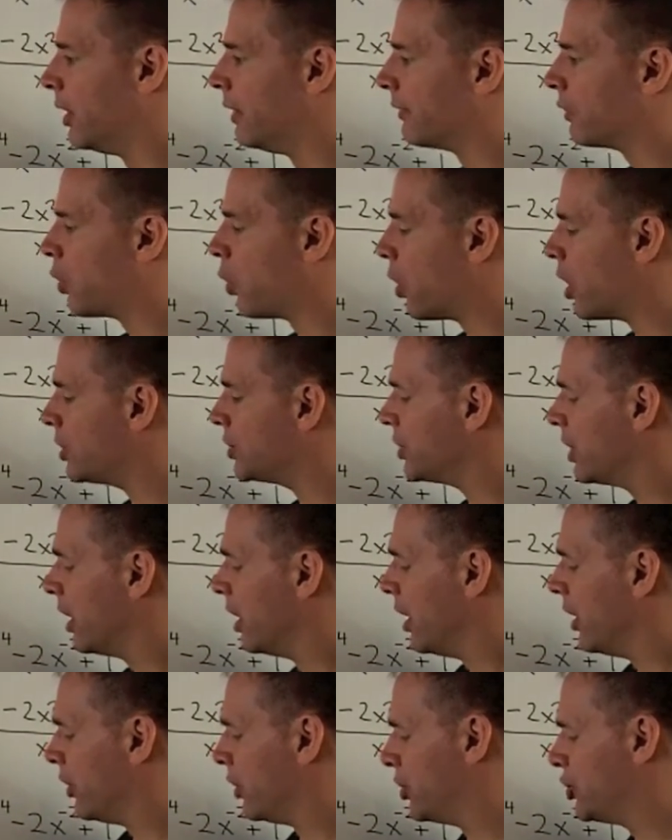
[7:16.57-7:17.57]
Of course,
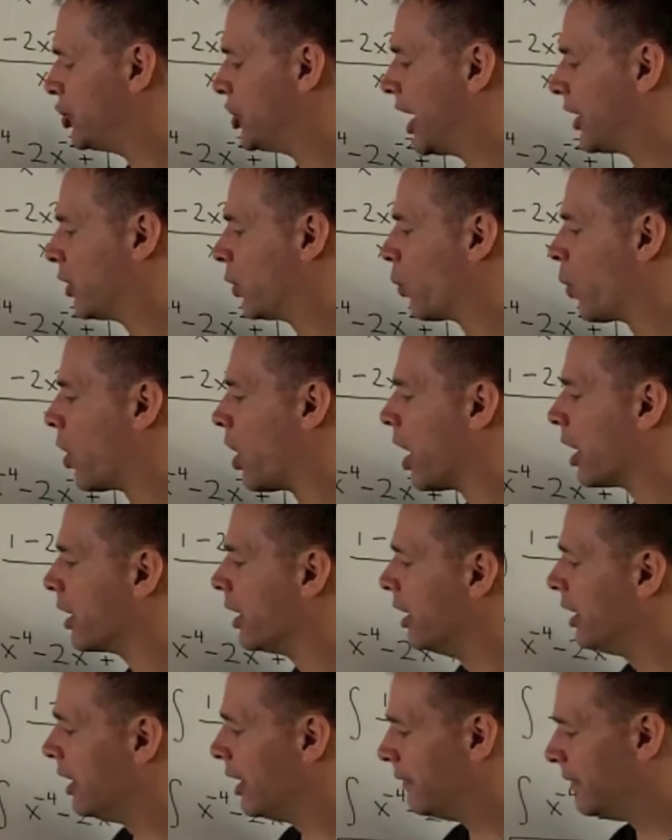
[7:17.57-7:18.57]
you're check your
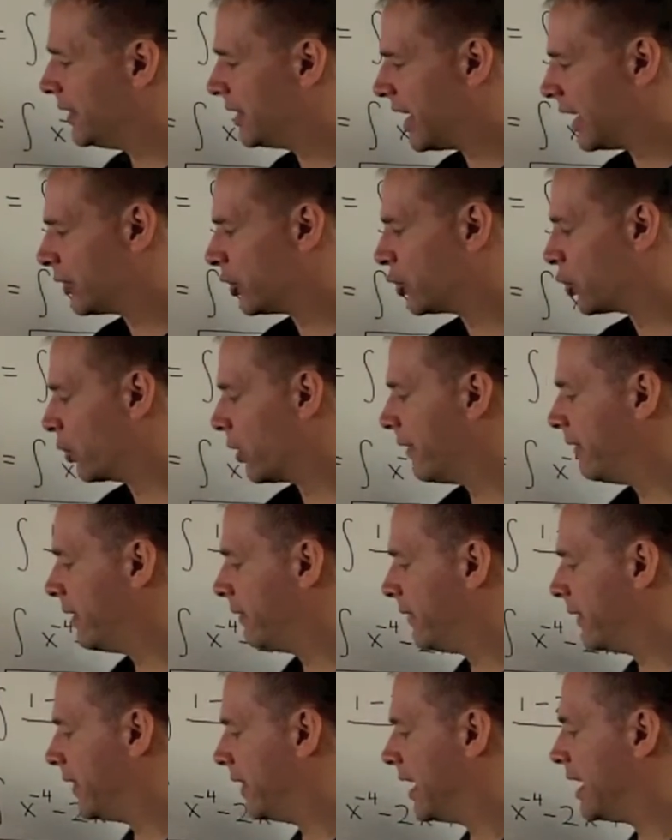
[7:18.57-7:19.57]
work. If you take the
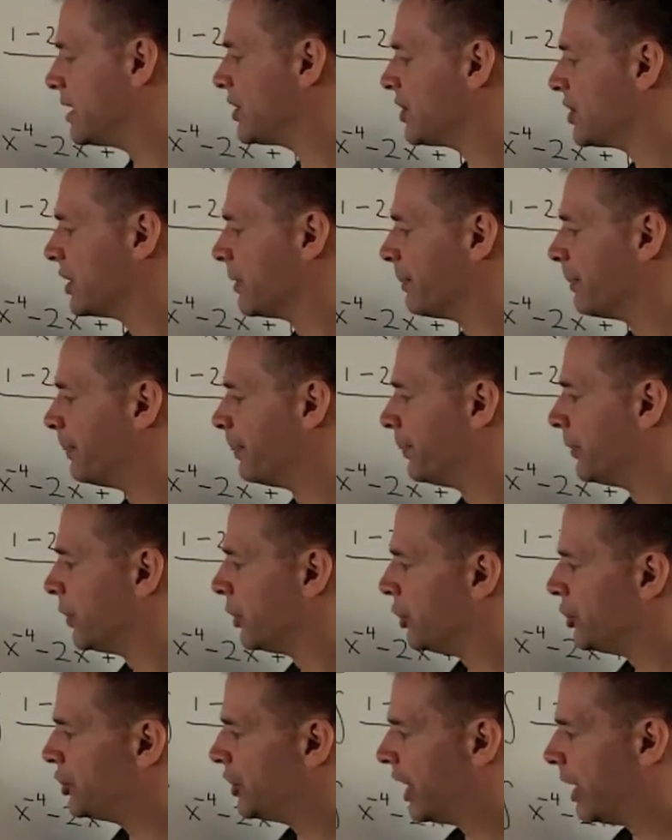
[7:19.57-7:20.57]
derivative of this,
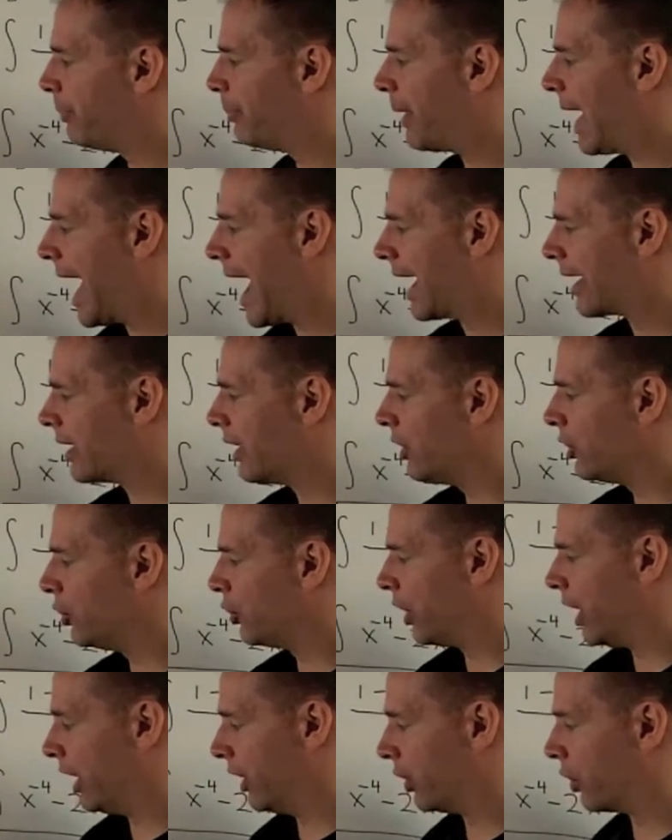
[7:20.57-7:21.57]
you should get back
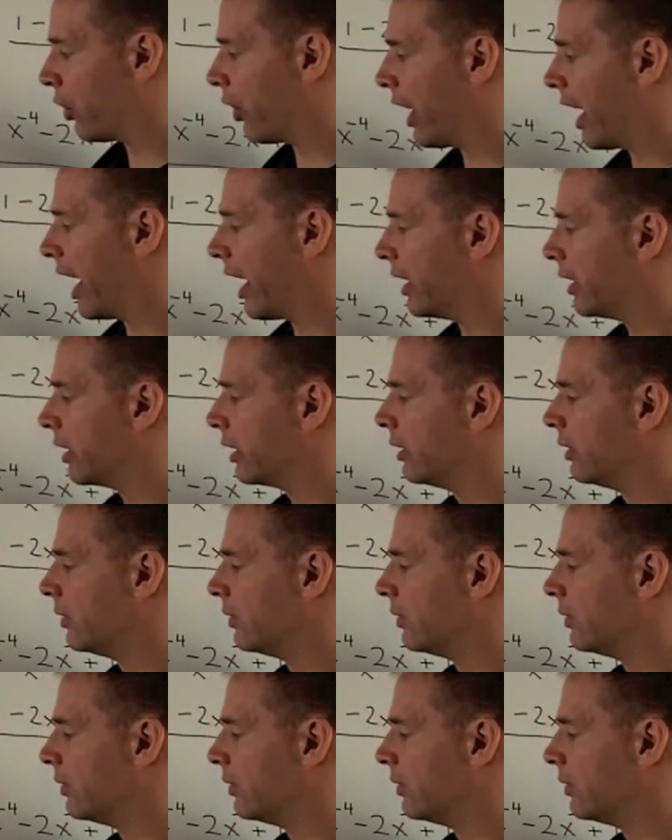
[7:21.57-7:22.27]
your integrand.